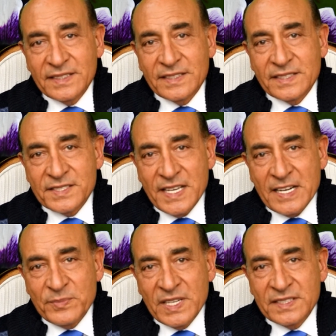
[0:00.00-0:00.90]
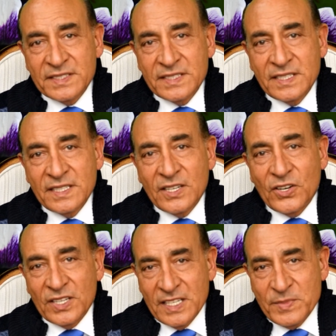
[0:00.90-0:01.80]
the segment
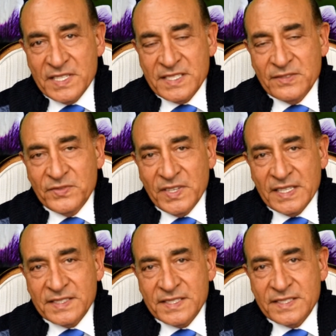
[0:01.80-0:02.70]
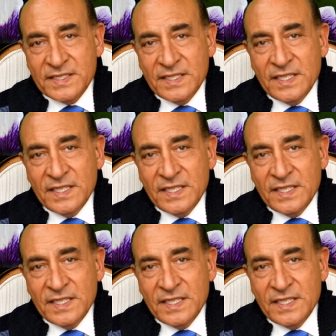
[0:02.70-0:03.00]
on limits and fits,